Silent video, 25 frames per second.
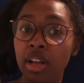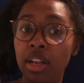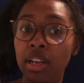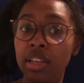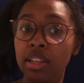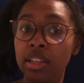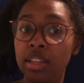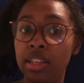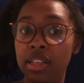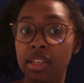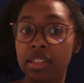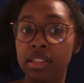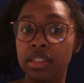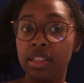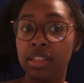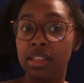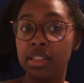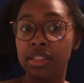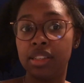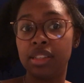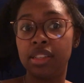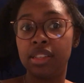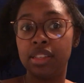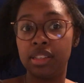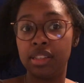all of this
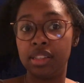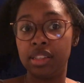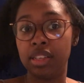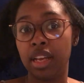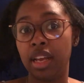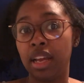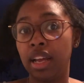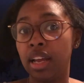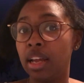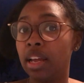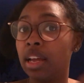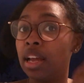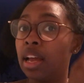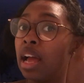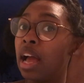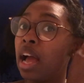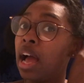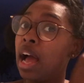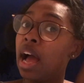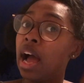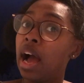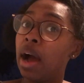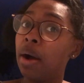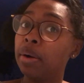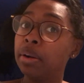is to say,
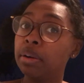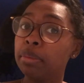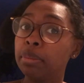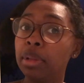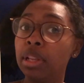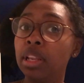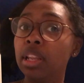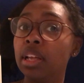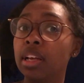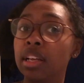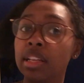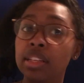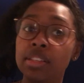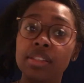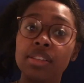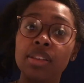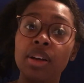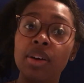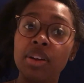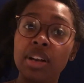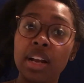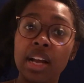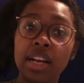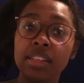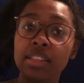I want to be looking
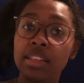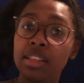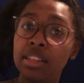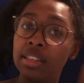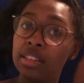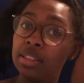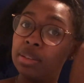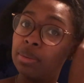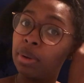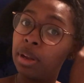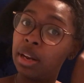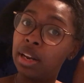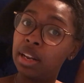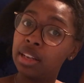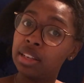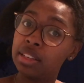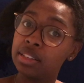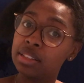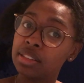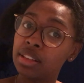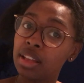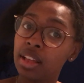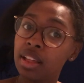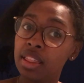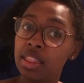so nice at these
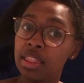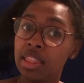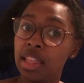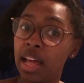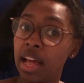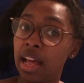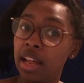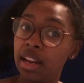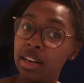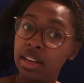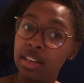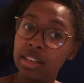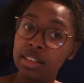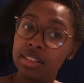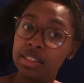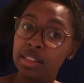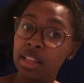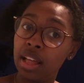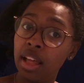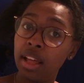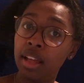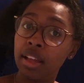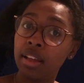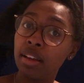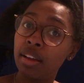weddings that it's
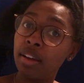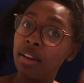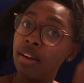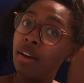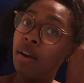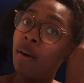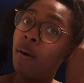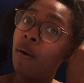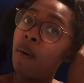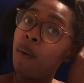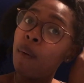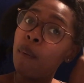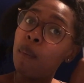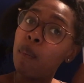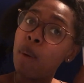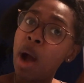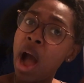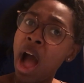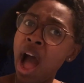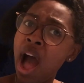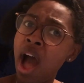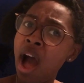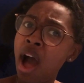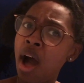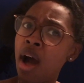like,
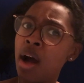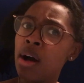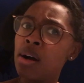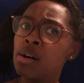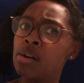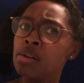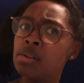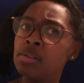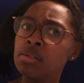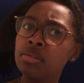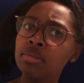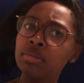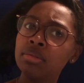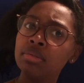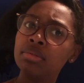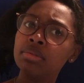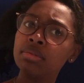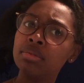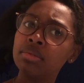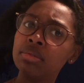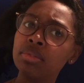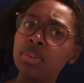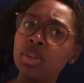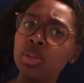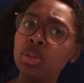wow,
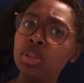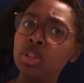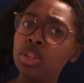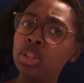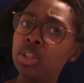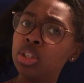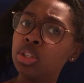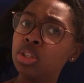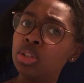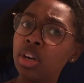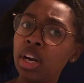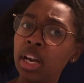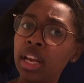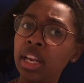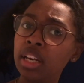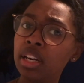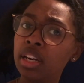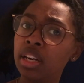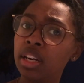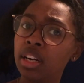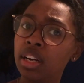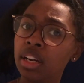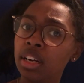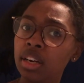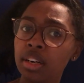who's your
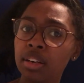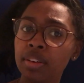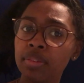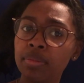trainer?